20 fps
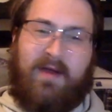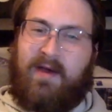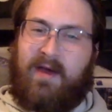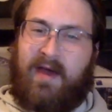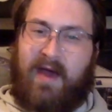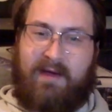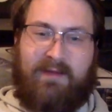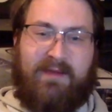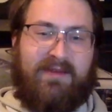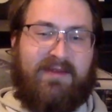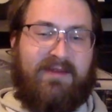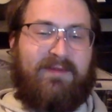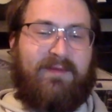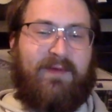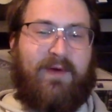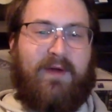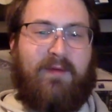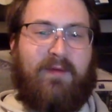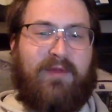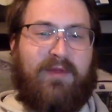having some
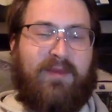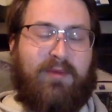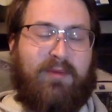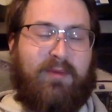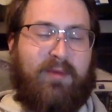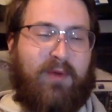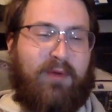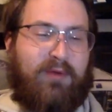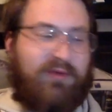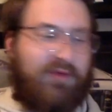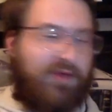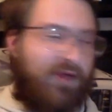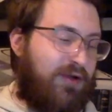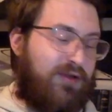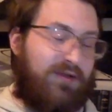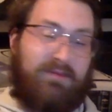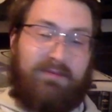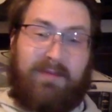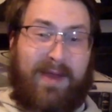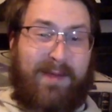fun with the promoter's
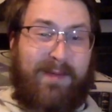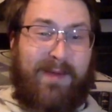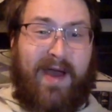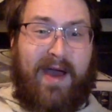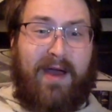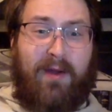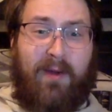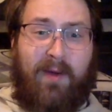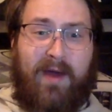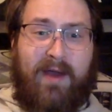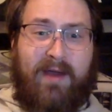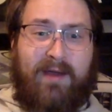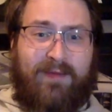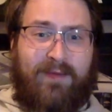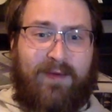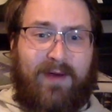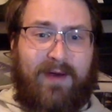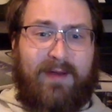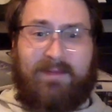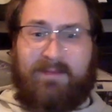caution. Maybe I don't like
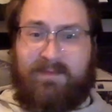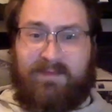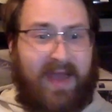fun.